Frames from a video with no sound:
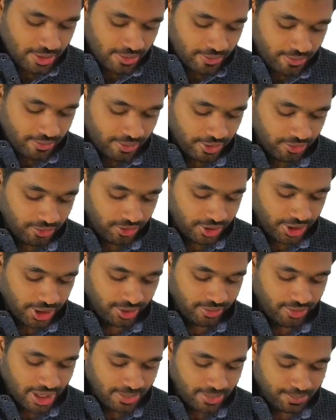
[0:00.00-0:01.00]

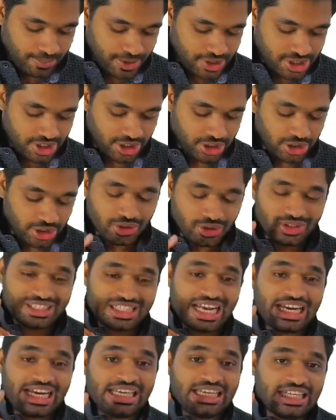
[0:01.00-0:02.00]
51% to
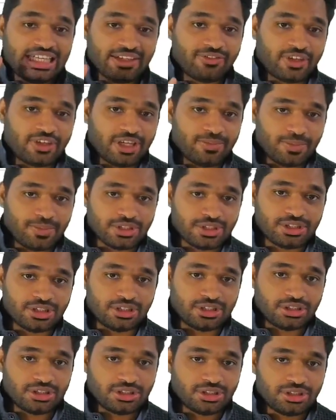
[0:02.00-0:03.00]
95%,
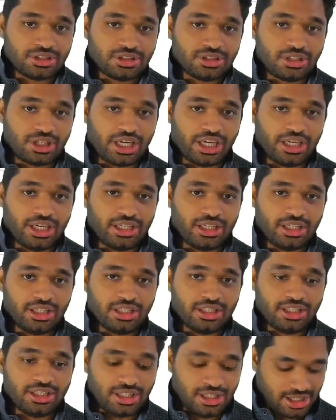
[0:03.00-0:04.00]
right?
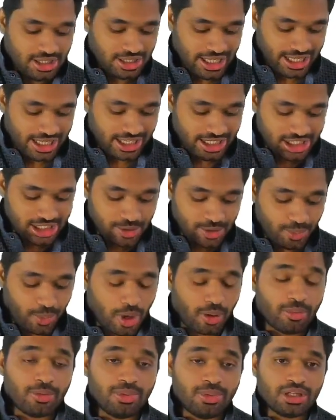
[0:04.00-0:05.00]
That is
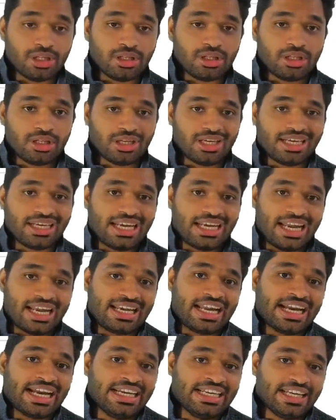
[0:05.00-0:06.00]
probable. Then
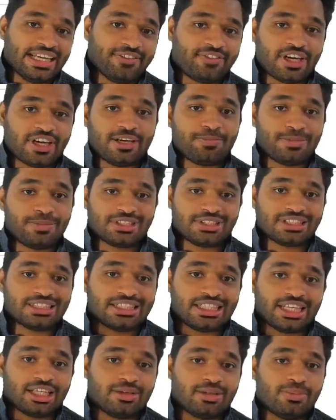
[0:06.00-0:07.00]
95%
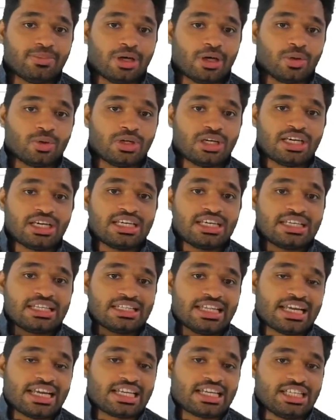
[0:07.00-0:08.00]
and above,
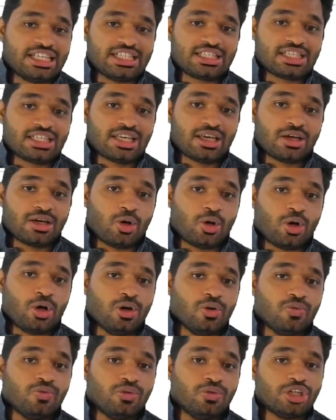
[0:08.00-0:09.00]
that is called
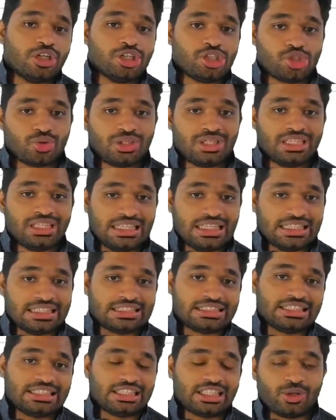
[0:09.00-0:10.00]
virtually
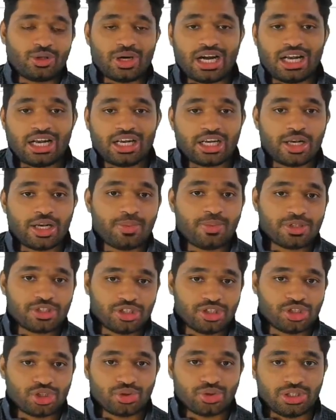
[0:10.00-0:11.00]
certain. You're 100%
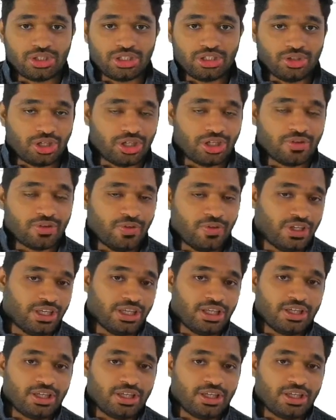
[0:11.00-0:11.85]
sure you're going to win it,